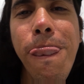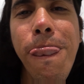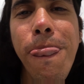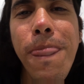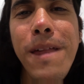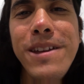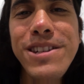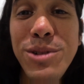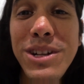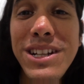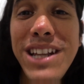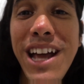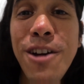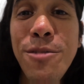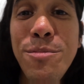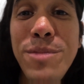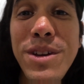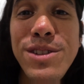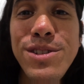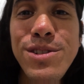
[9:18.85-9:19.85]
So it
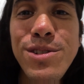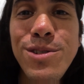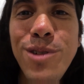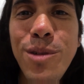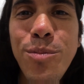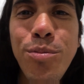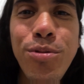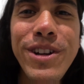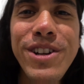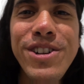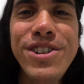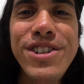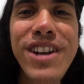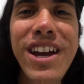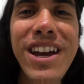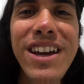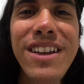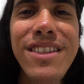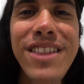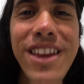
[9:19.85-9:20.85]
allowed me to
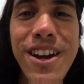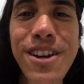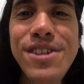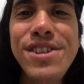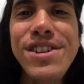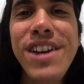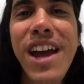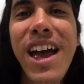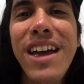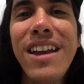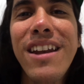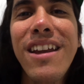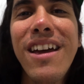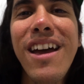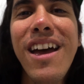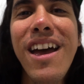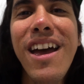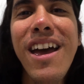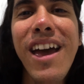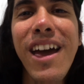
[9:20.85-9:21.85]
appreciate their shine,
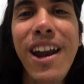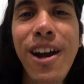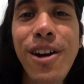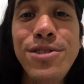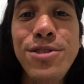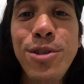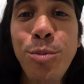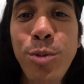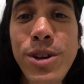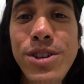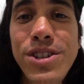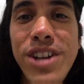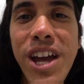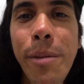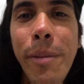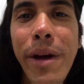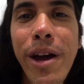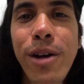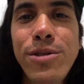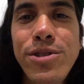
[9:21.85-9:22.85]
and also
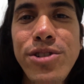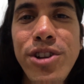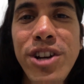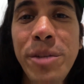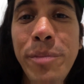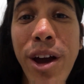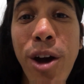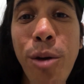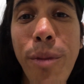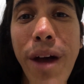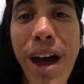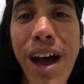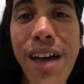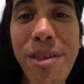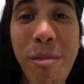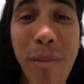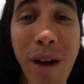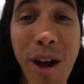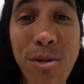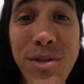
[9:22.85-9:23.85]
appreciate my own journey, my own
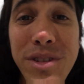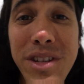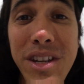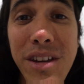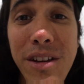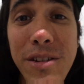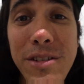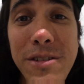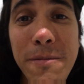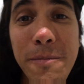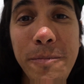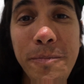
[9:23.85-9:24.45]
path, and my own skills.